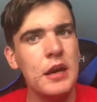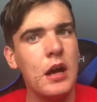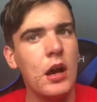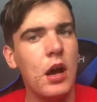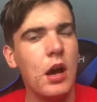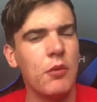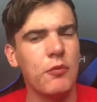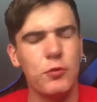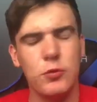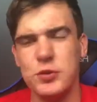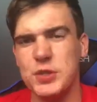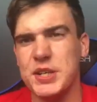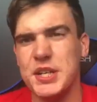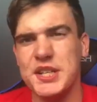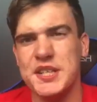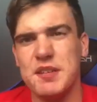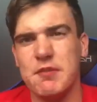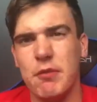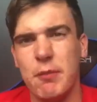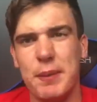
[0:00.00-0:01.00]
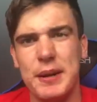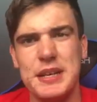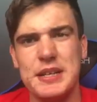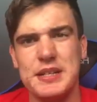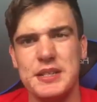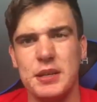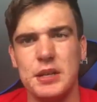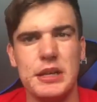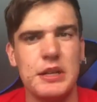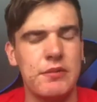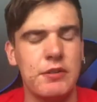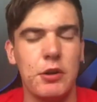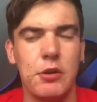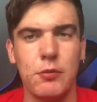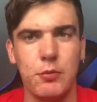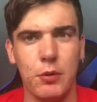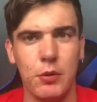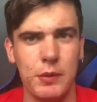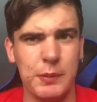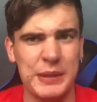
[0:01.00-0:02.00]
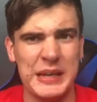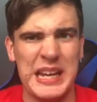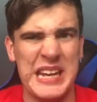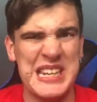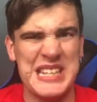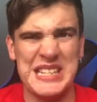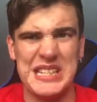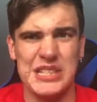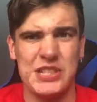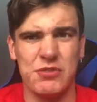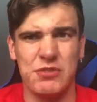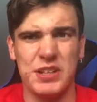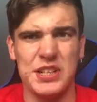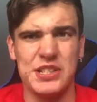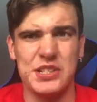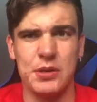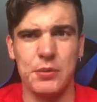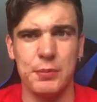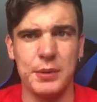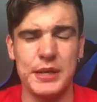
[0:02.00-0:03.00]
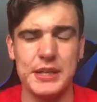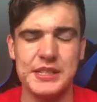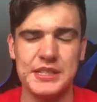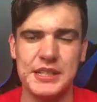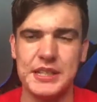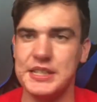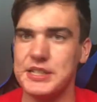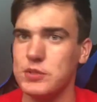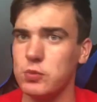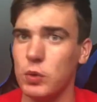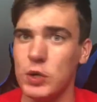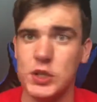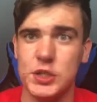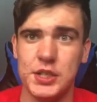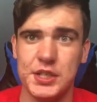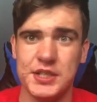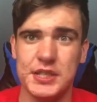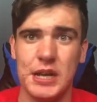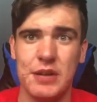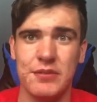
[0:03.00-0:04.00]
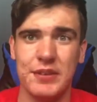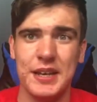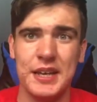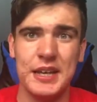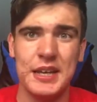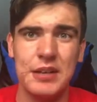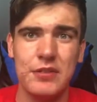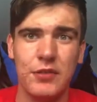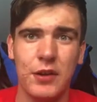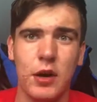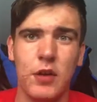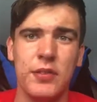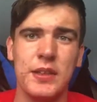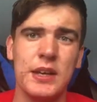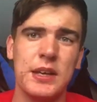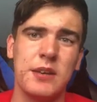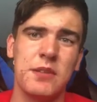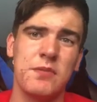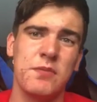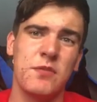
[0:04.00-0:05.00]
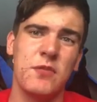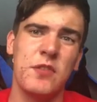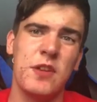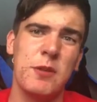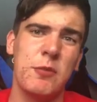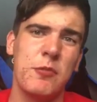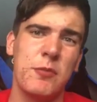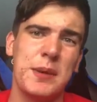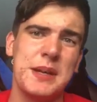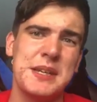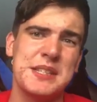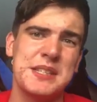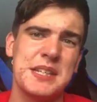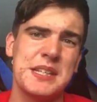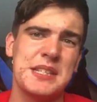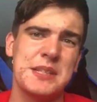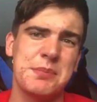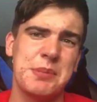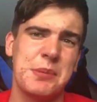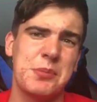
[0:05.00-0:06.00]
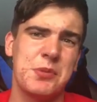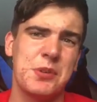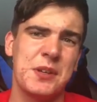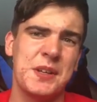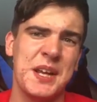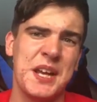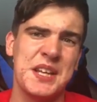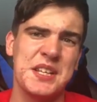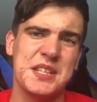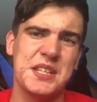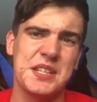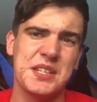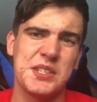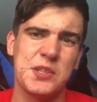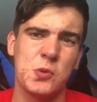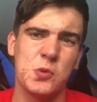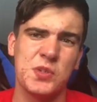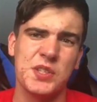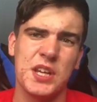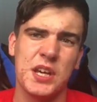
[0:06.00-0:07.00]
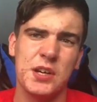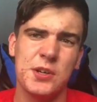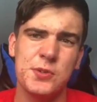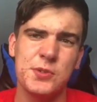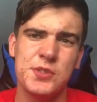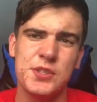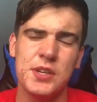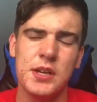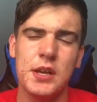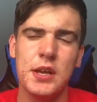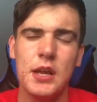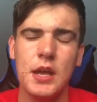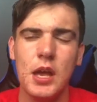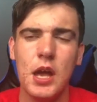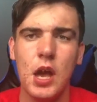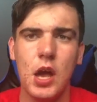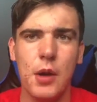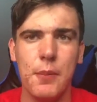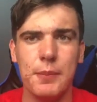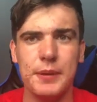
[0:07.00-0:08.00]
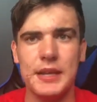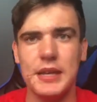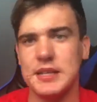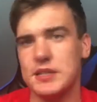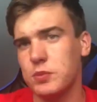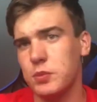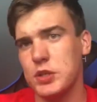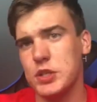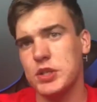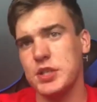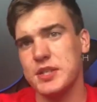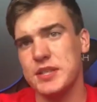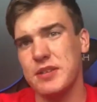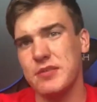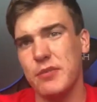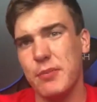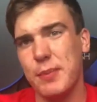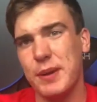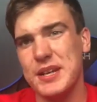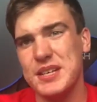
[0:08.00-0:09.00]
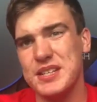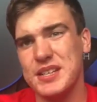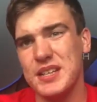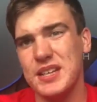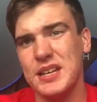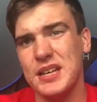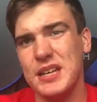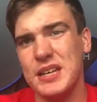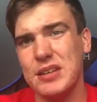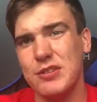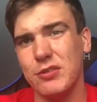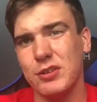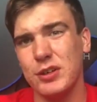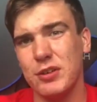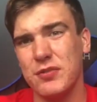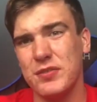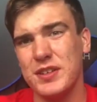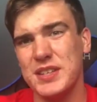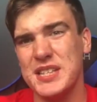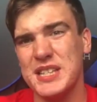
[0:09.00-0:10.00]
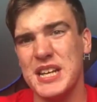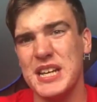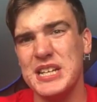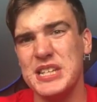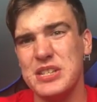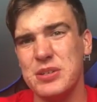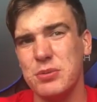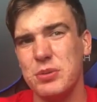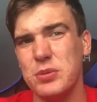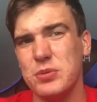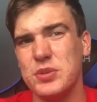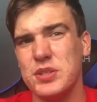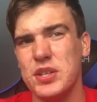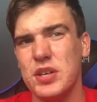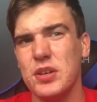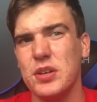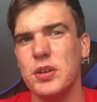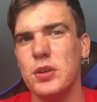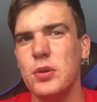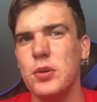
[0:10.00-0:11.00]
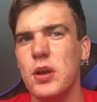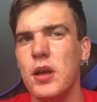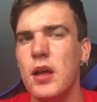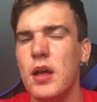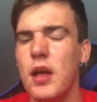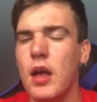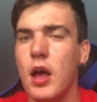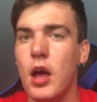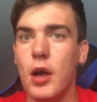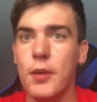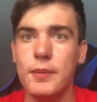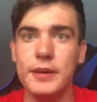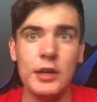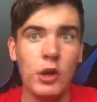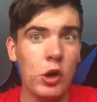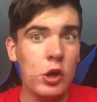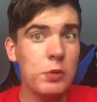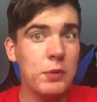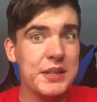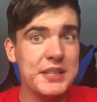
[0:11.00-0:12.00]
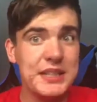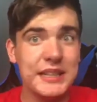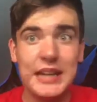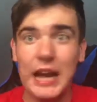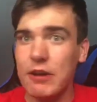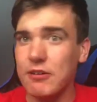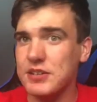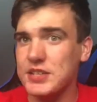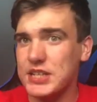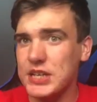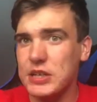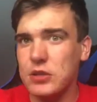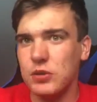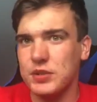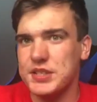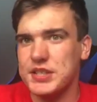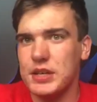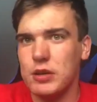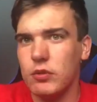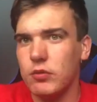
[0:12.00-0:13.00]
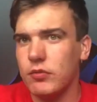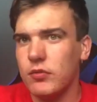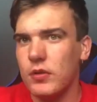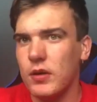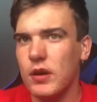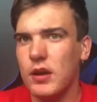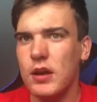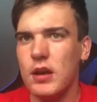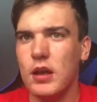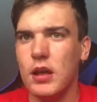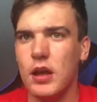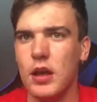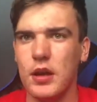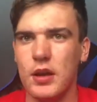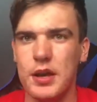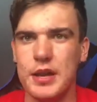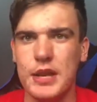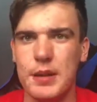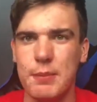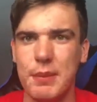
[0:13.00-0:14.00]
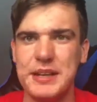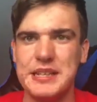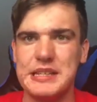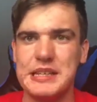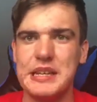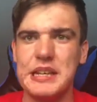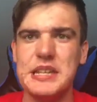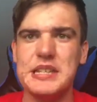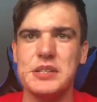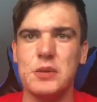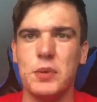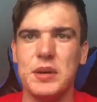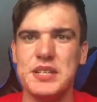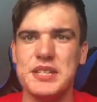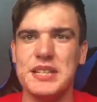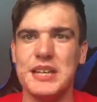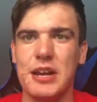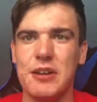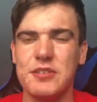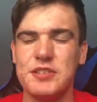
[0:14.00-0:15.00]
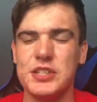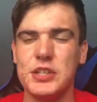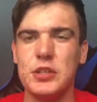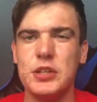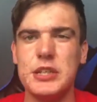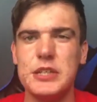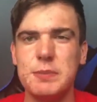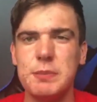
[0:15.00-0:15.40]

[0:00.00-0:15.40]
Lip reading: unfortunately, doesn't have a beta, even though it'd probably be easiest to release it on PC. Switch doesn't have it either. I think the fear with PC is that people can get into the source code. But yeah, Switch doesn't have a beta either. I don't think Stadia will too. And the only way to guarantee yourself in the beta is a way to guarantee you need to